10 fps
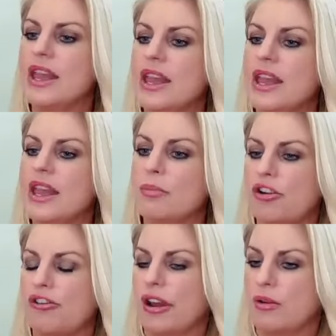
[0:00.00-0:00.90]
And then
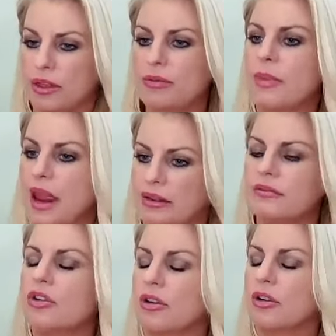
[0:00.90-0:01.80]
you're partnering with
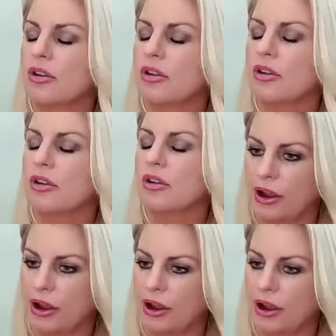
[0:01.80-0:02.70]
me or my
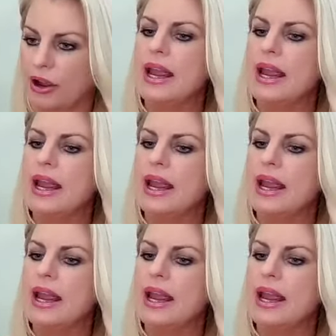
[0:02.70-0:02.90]
heroes